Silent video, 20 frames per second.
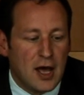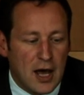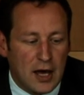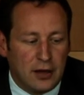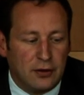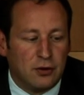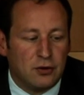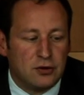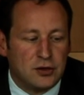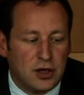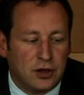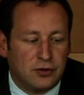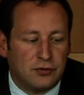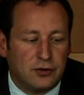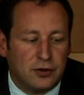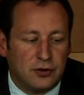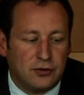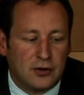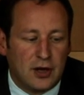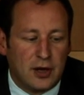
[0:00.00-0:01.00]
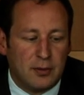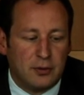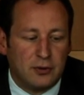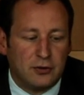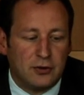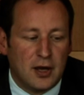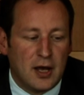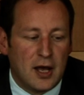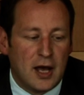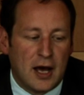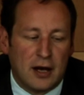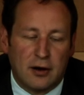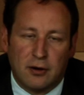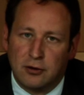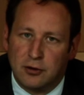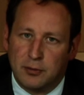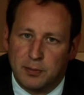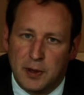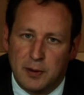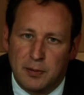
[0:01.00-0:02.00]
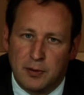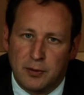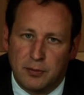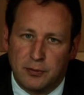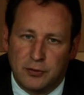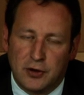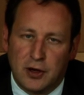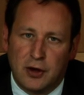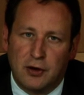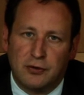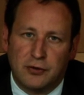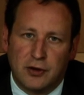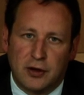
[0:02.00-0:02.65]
And not just for disabled and older people themselves,